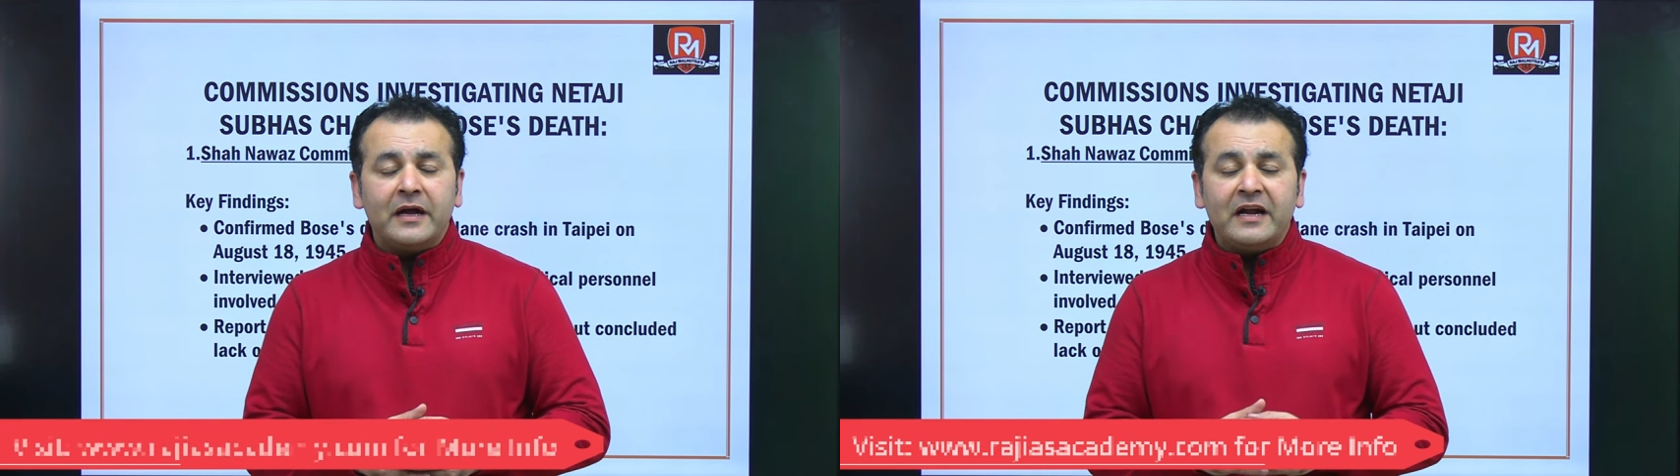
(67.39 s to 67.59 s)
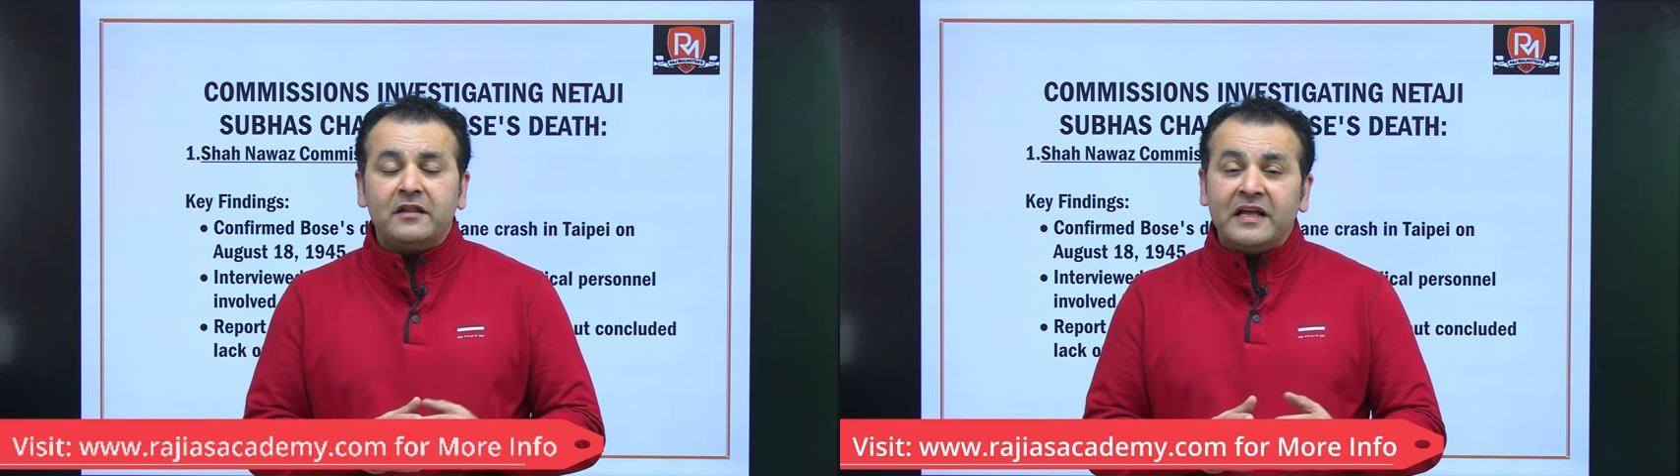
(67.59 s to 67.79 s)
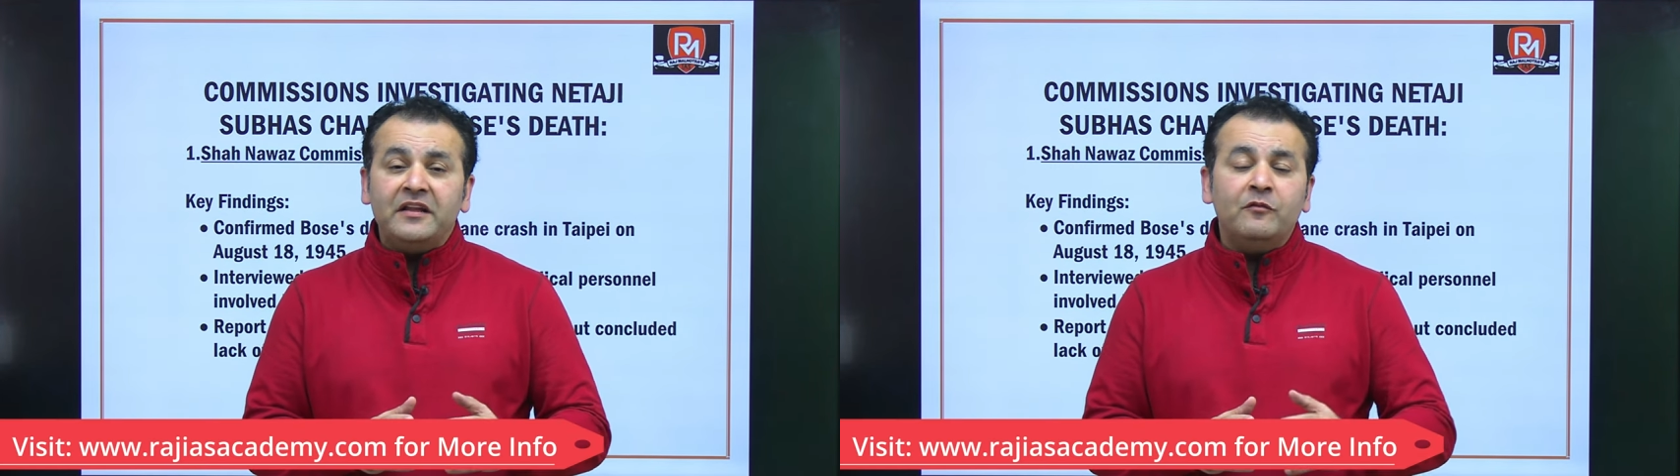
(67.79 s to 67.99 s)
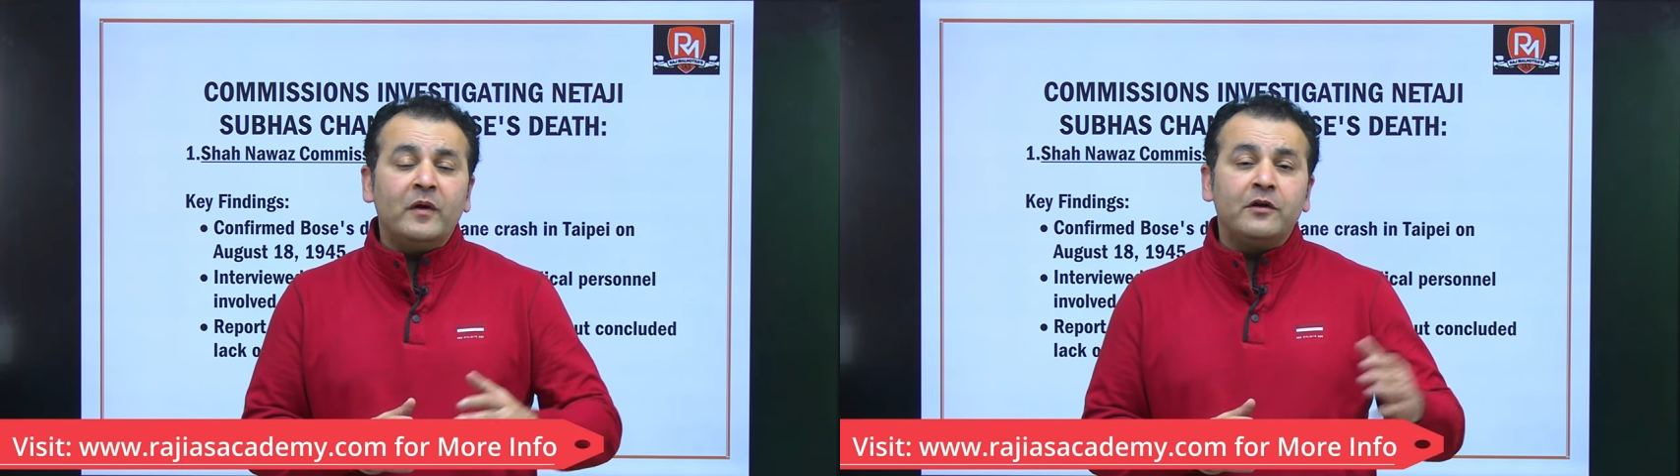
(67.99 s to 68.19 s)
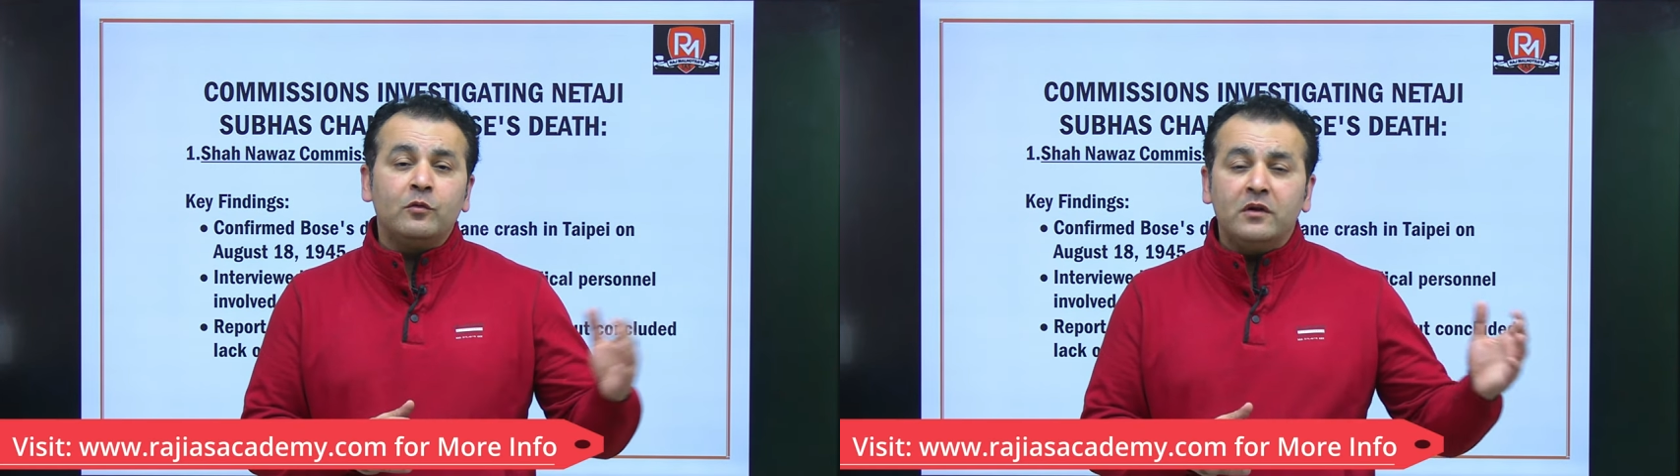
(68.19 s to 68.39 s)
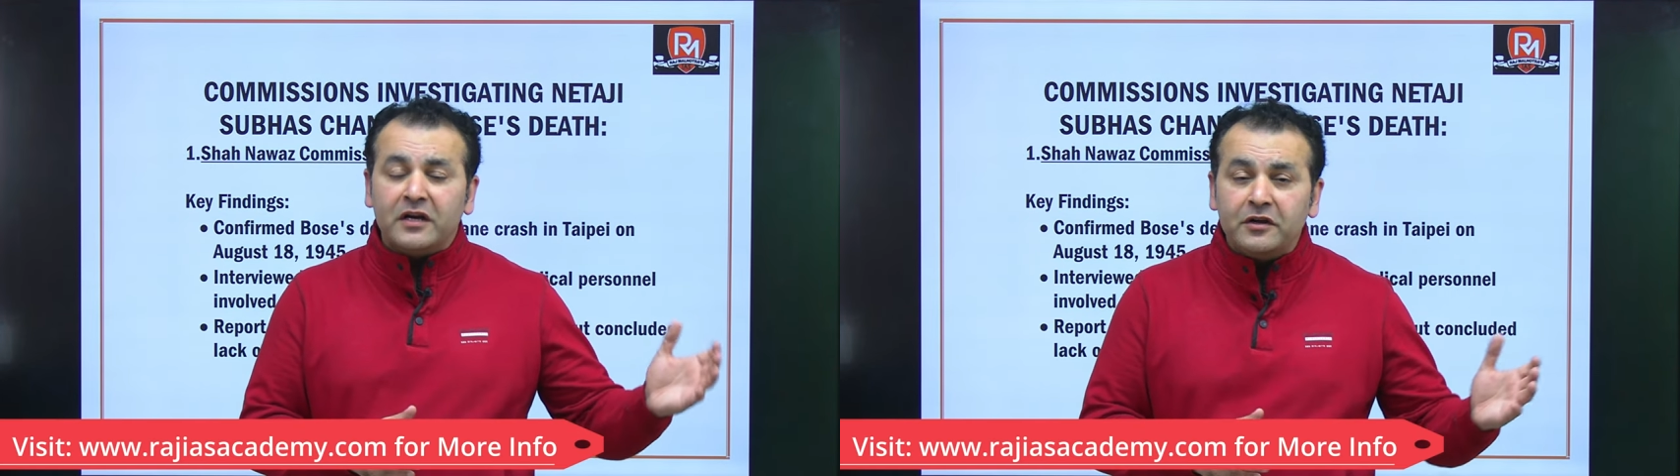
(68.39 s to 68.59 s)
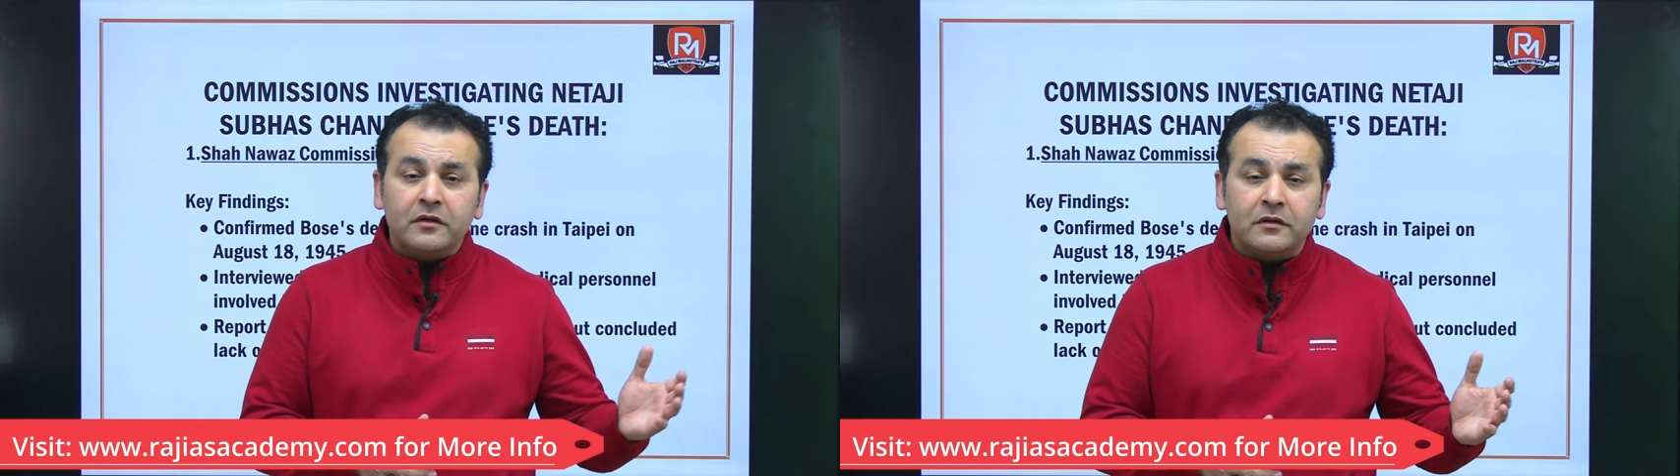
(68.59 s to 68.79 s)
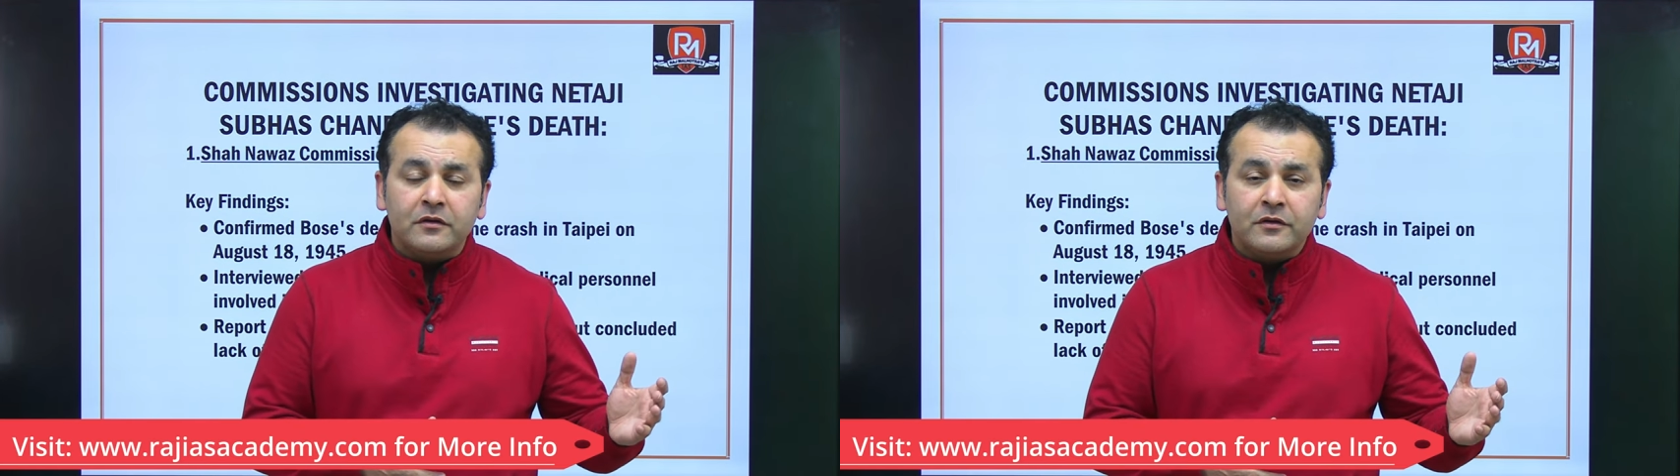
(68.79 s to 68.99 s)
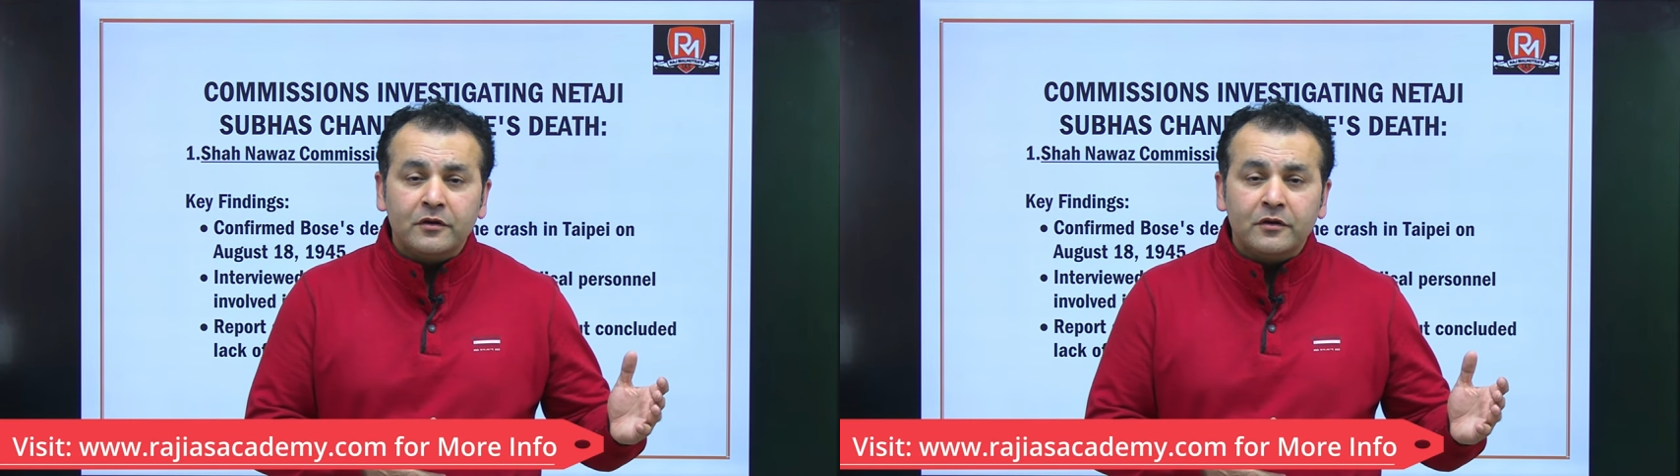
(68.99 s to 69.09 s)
and then he went to London